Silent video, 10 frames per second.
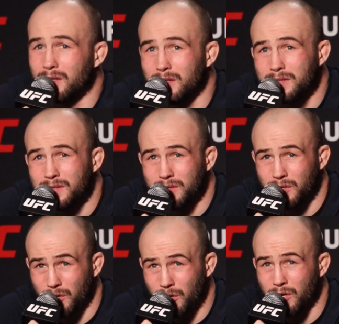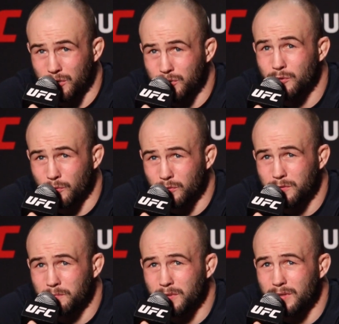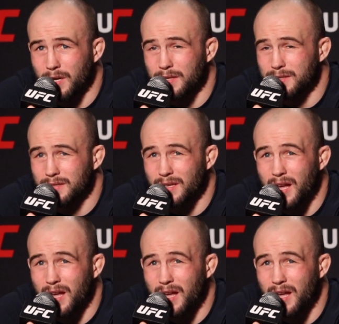It's heard good because